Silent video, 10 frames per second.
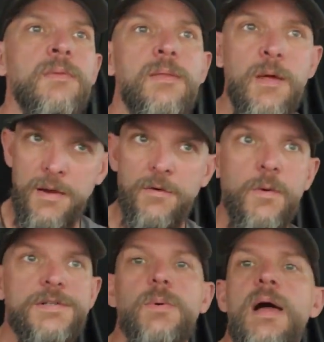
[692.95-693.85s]
And then of
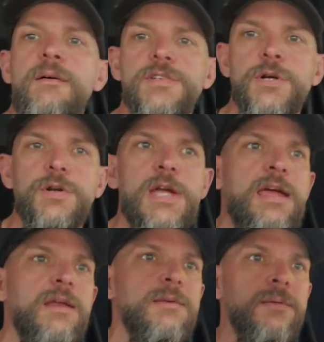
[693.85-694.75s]
course we'll have a
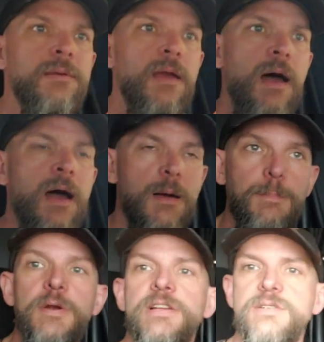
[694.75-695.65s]
truncated,
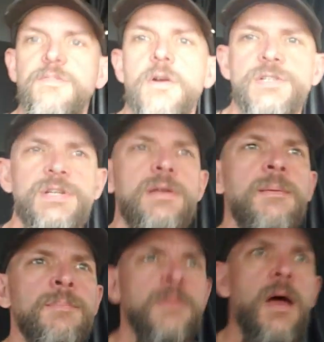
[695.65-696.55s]
abridged version
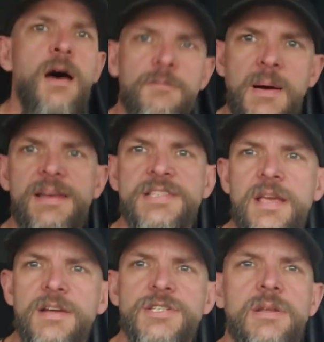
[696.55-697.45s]
of my
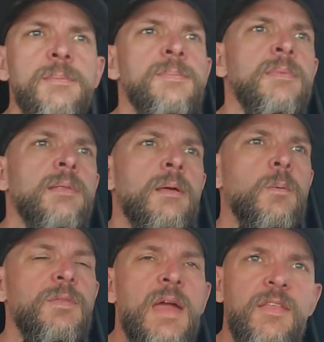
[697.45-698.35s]
discussion
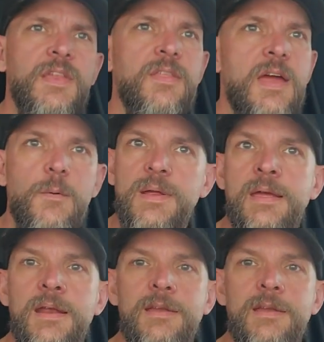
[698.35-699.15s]
with Anthony. There we